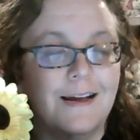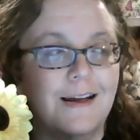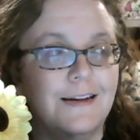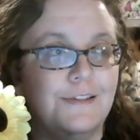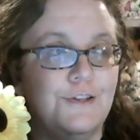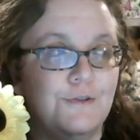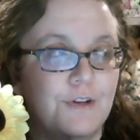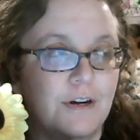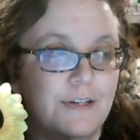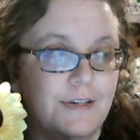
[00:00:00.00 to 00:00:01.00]
And you'd
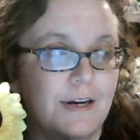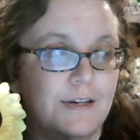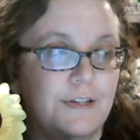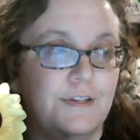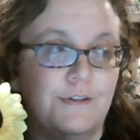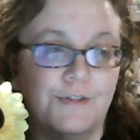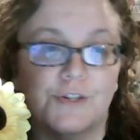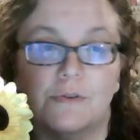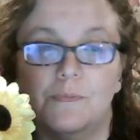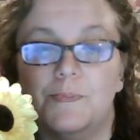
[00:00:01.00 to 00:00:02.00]
gotten kind of used
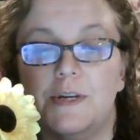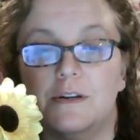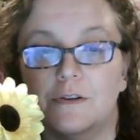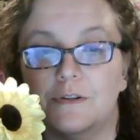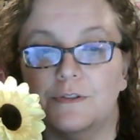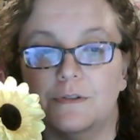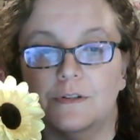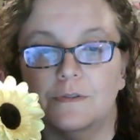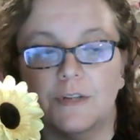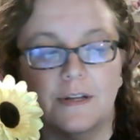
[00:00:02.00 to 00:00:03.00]
to being on your own.